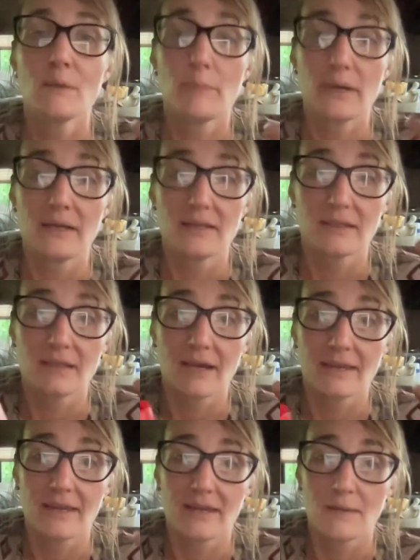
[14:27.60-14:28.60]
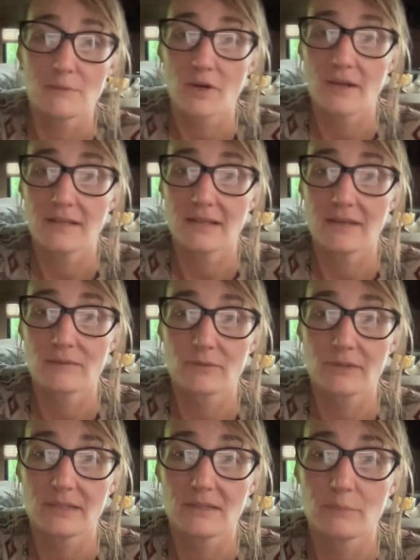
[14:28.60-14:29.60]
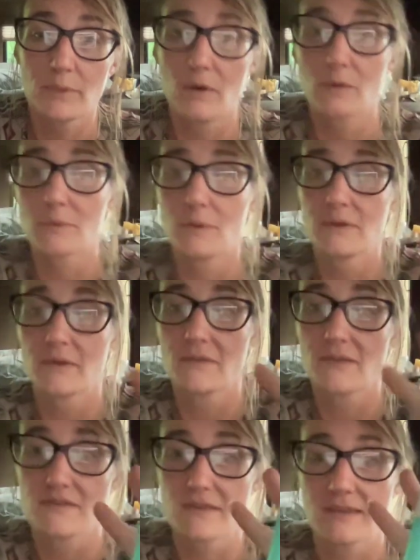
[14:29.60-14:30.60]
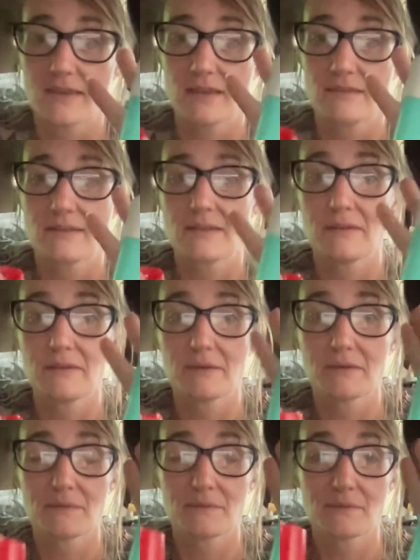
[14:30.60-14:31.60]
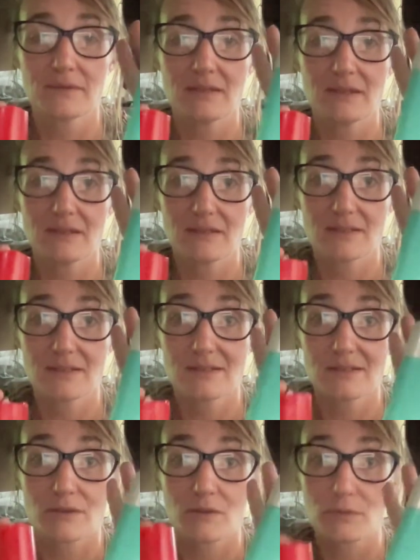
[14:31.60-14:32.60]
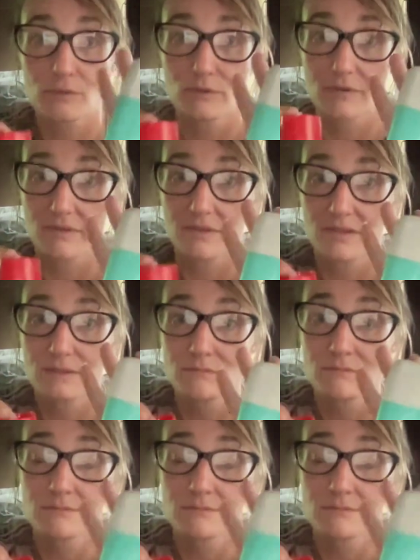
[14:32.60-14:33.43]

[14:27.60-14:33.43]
But yeah, again, I'm trying to get really the ball rolling on this and get into the groove of it,